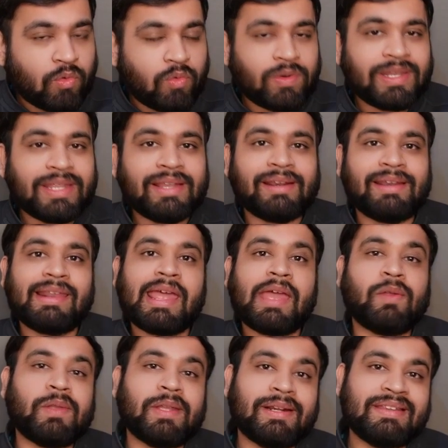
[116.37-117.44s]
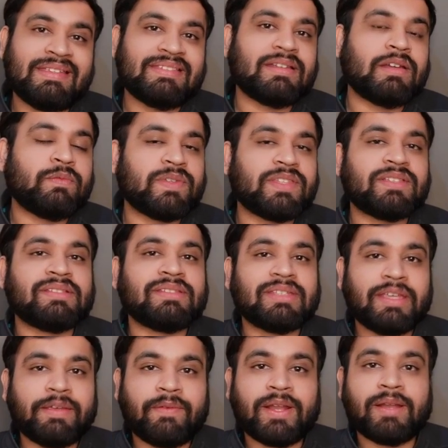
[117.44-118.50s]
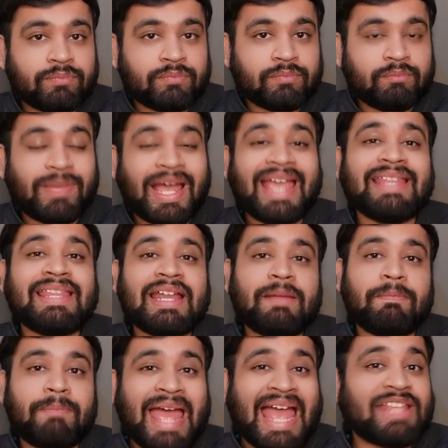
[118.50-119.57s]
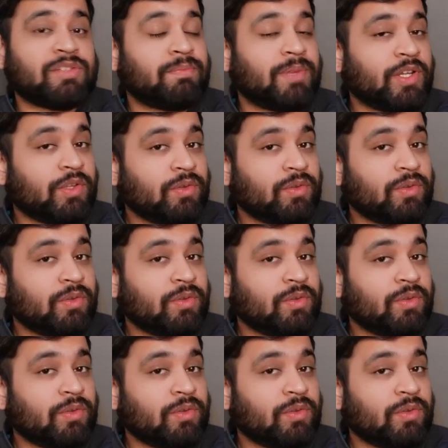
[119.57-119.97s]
only rely on the result which is given by that batch, but you